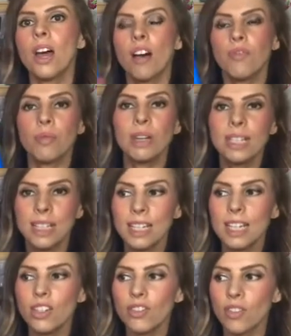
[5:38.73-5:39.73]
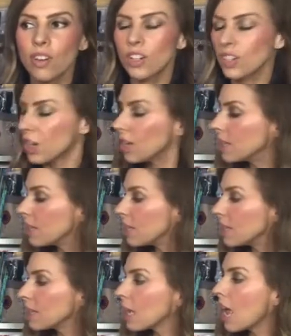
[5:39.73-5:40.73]
I've printed the
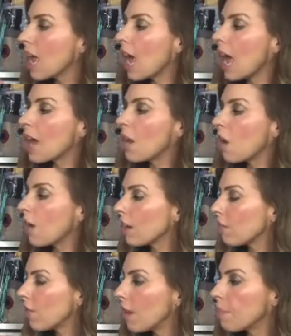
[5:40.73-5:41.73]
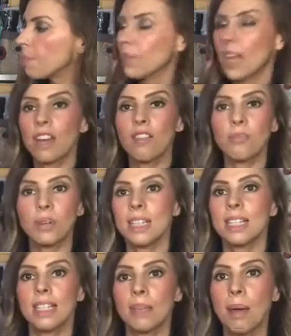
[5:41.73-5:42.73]
instructions, and I've
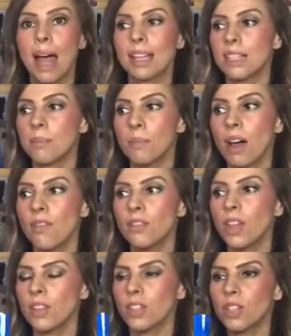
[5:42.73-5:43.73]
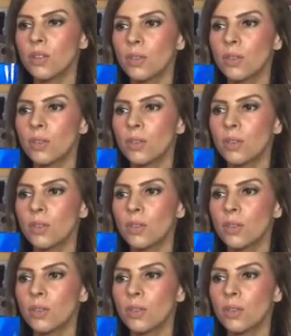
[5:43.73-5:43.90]
printed the pattern, but I've not stuck